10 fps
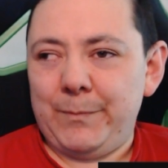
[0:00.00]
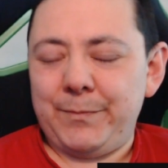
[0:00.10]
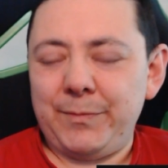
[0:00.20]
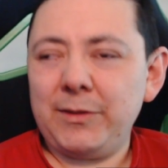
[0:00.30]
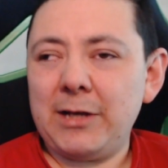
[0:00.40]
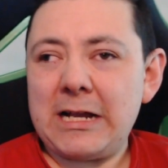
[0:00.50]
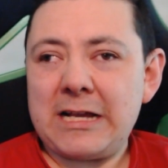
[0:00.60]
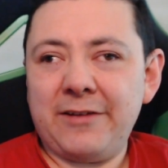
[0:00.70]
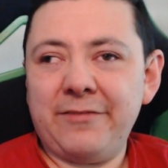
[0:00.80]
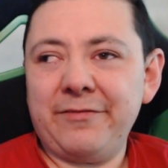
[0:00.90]
not
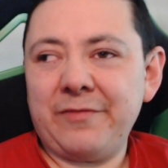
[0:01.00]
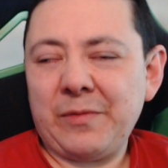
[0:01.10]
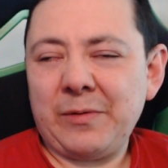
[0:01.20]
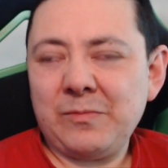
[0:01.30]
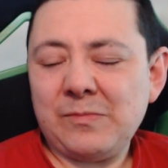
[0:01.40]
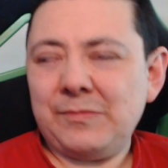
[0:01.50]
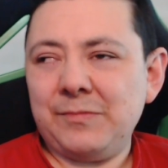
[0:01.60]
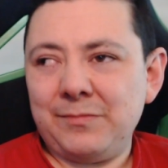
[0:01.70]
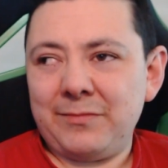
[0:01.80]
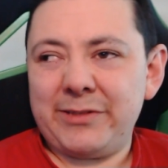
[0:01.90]
give
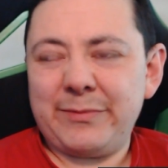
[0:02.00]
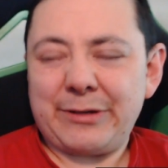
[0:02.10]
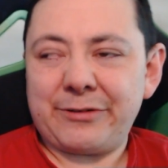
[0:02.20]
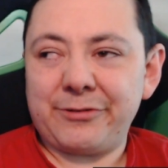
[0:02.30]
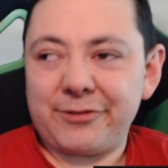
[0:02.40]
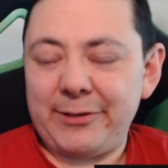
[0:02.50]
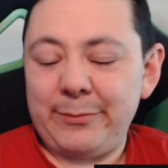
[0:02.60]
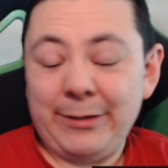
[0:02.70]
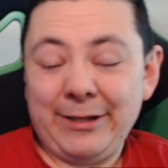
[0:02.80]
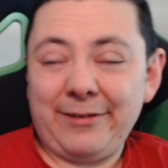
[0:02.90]
special
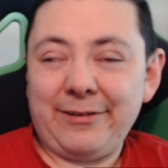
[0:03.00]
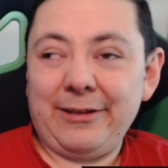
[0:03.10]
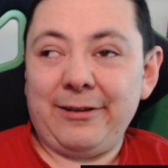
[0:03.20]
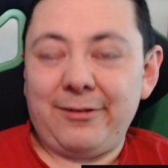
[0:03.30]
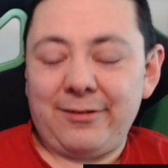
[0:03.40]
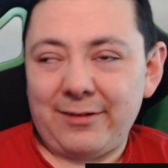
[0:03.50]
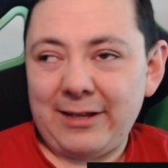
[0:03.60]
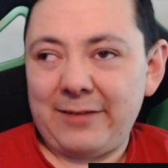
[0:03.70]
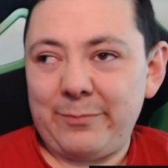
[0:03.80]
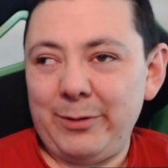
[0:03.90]
treatments and
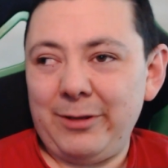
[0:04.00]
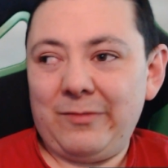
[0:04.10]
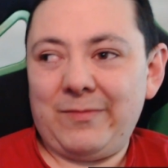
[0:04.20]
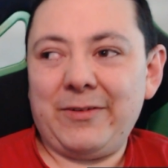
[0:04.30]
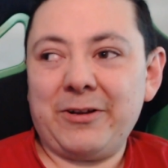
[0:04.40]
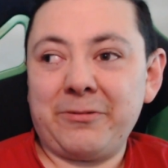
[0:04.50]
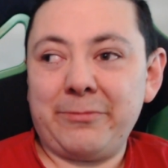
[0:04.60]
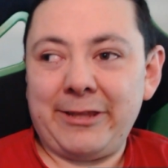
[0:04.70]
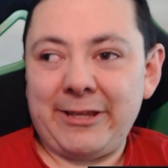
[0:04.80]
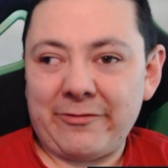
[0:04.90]
like be fair
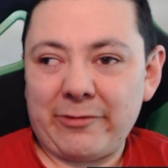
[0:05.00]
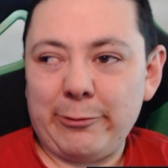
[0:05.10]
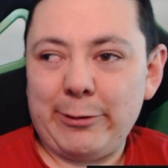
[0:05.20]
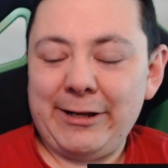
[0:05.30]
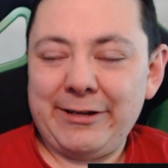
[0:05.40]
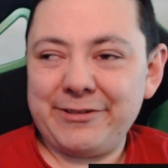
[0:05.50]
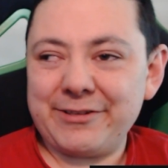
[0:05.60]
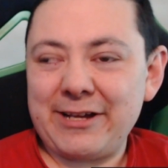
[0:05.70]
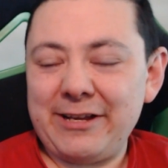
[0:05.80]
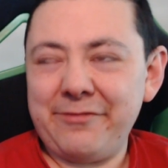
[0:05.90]
with everyone and
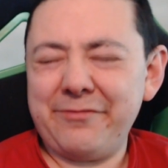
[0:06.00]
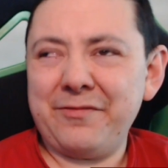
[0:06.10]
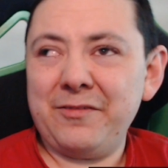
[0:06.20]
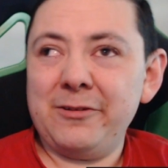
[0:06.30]
just kind of